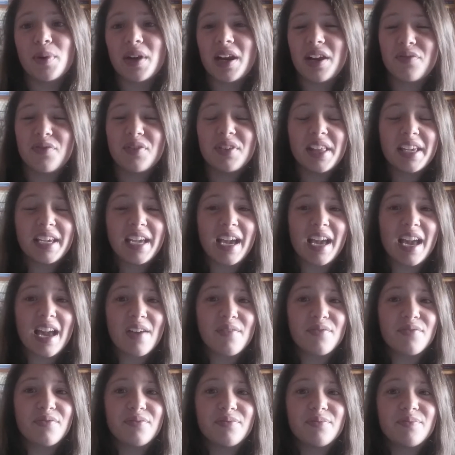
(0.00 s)
but I feel like I
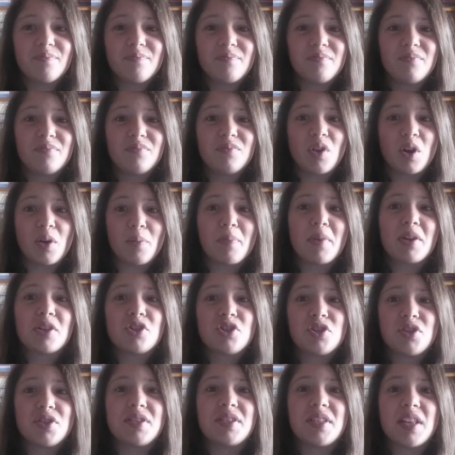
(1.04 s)
have not much
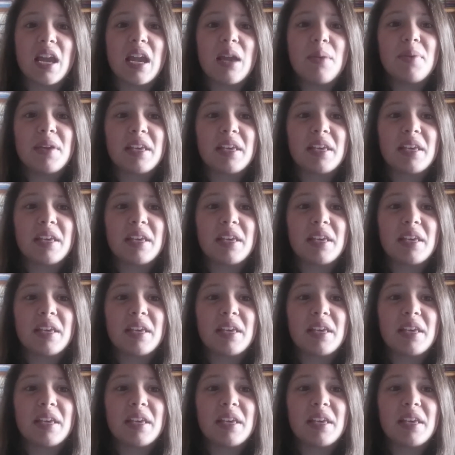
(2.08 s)
to say,